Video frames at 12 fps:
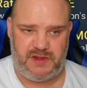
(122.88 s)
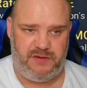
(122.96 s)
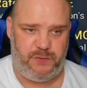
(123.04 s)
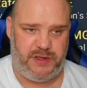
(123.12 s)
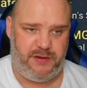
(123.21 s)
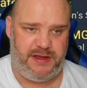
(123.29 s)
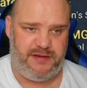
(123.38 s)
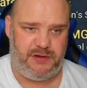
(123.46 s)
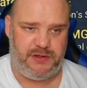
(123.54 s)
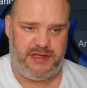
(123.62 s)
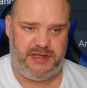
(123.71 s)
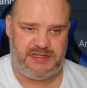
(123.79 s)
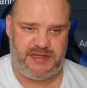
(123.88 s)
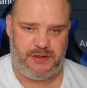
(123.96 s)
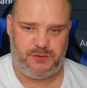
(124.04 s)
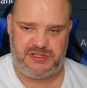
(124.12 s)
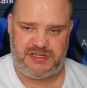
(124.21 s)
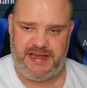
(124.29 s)
if we go and have a look at his
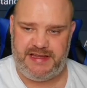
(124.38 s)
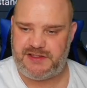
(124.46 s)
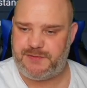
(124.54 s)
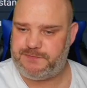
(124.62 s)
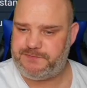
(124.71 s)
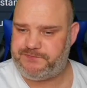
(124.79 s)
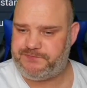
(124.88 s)
total stats,